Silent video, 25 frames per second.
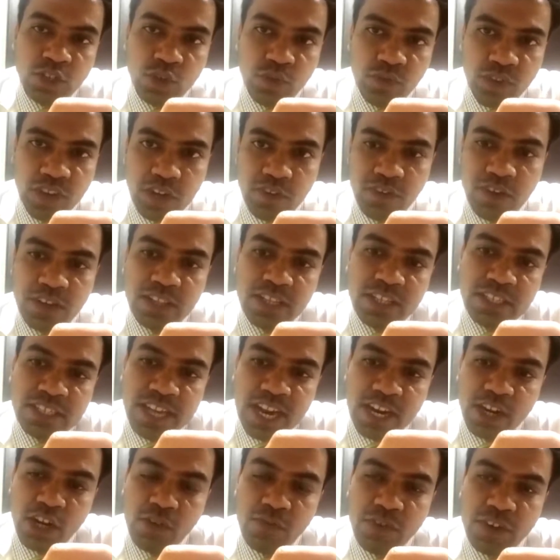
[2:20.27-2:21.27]
So whenever
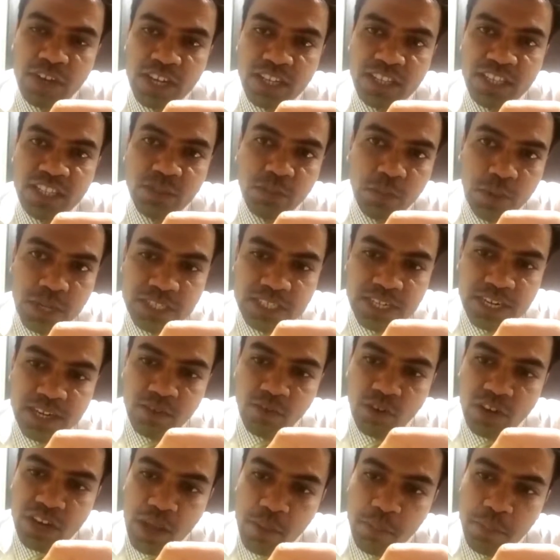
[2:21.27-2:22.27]
this kind of teeth is
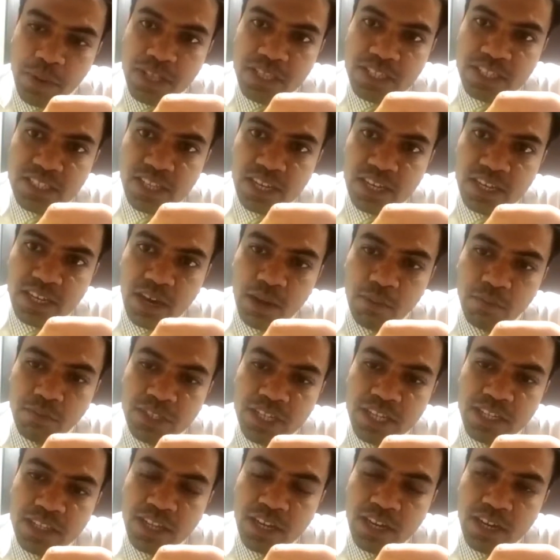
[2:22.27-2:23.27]
present, what happens, the
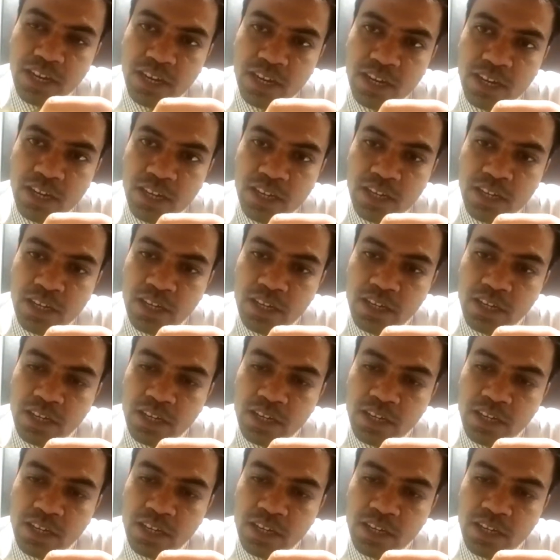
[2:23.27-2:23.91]
gums and the